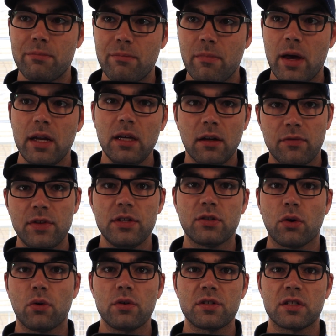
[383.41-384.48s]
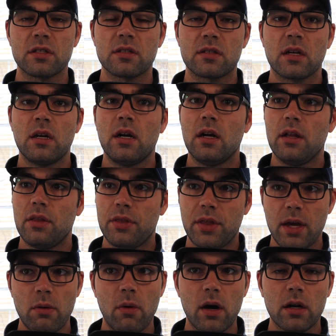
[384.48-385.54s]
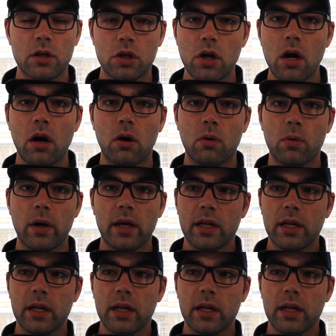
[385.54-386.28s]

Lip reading: Many of these horses, they want to go.